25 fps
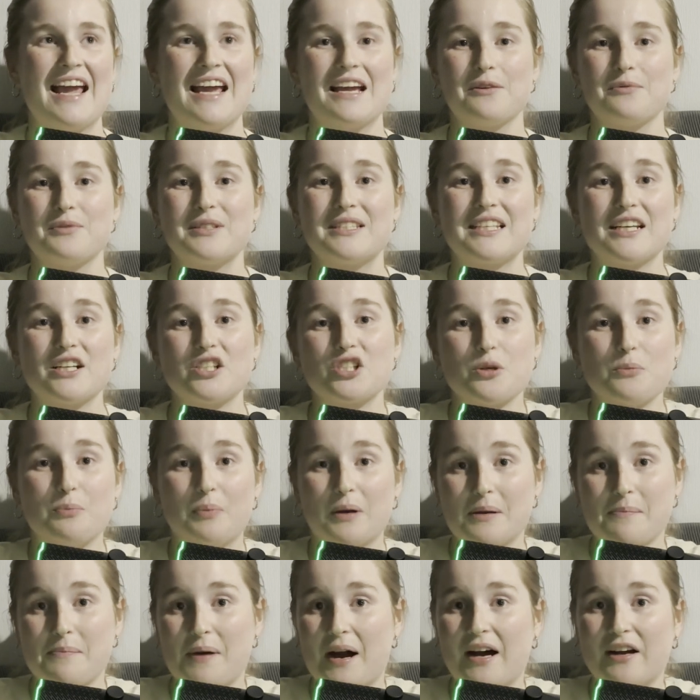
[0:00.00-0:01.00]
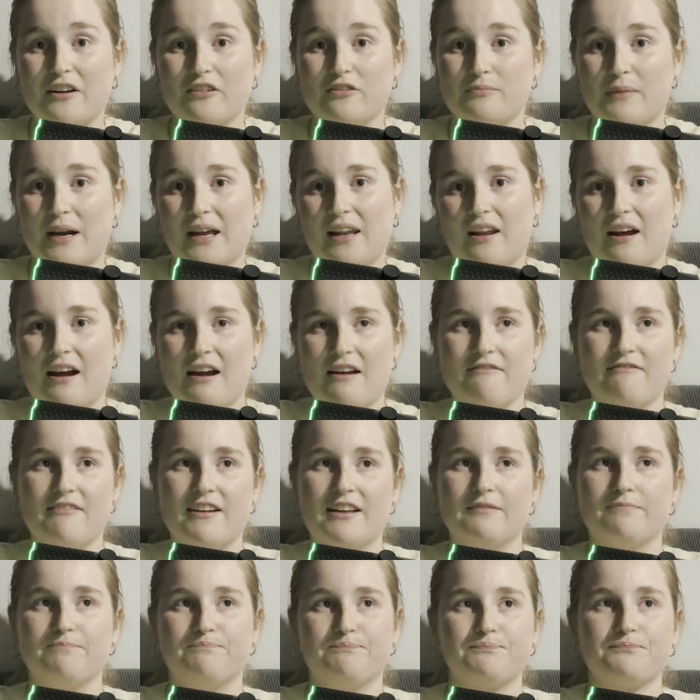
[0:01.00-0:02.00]
it was such a big part of my life
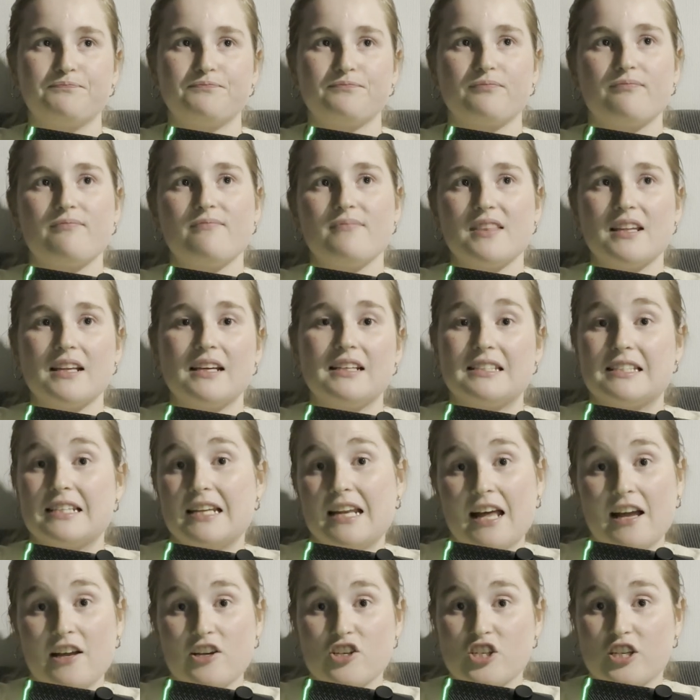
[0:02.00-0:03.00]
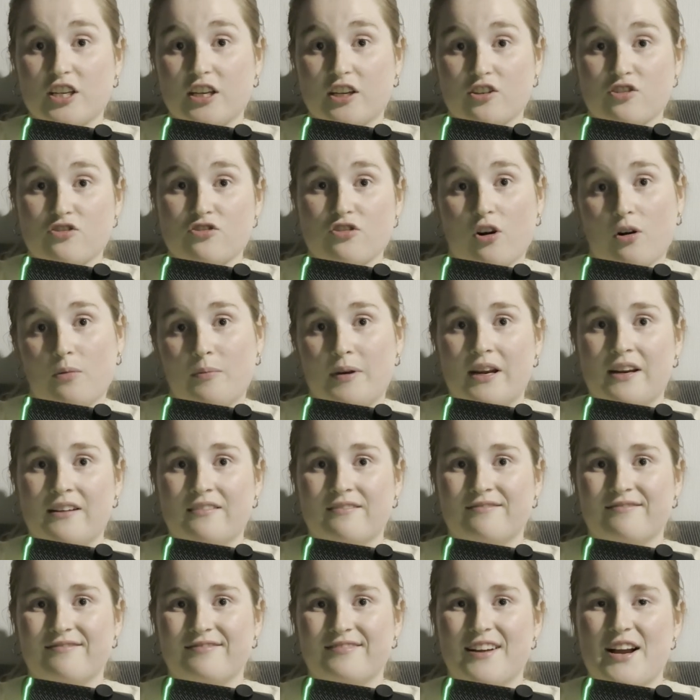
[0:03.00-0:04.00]
and did actually control me
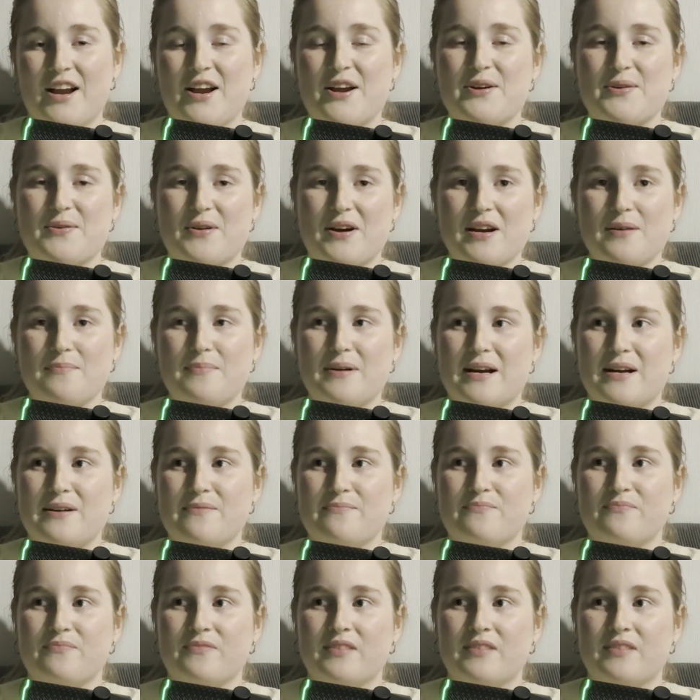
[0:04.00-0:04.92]
quite a bit.